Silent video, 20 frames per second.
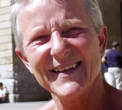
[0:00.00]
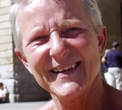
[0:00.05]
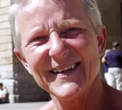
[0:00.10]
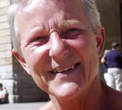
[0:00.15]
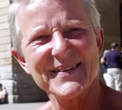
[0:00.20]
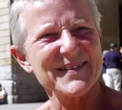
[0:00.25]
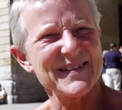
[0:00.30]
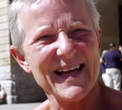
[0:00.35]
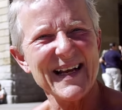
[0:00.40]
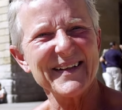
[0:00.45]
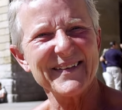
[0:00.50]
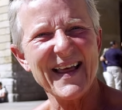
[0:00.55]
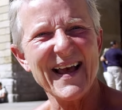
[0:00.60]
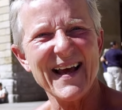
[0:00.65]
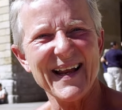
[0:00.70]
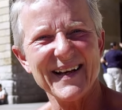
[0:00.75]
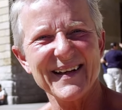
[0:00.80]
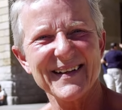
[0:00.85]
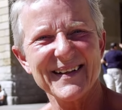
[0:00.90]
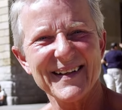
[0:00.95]
It was like
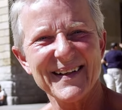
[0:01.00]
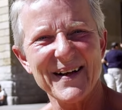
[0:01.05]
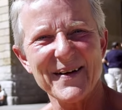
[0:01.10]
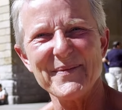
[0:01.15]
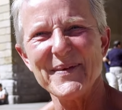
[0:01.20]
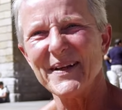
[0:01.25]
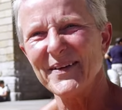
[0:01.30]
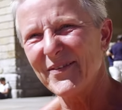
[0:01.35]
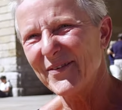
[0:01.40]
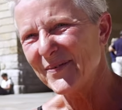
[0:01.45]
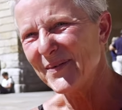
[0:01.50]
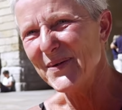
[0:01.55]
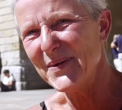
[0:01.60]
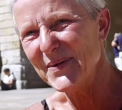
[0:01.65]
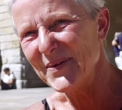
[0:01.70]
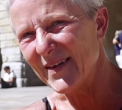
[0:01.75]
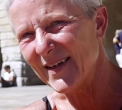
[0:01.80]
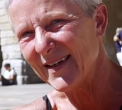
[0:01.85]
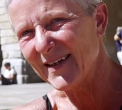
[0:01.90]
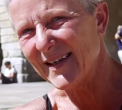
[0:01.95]
that, coming
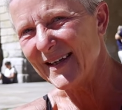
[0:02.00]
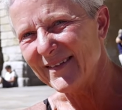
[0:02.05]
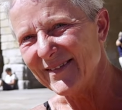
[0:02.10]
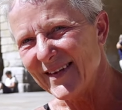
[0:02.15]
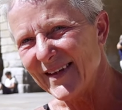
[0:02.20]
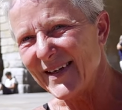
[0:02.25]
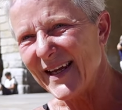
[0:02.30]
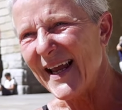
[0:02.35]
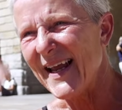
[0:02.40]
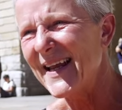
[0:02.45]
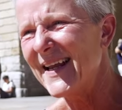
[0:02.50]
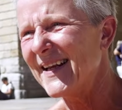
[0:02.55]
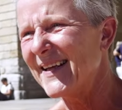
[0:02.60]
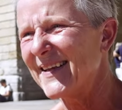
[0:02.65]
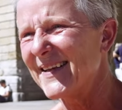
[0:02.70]
through the gate.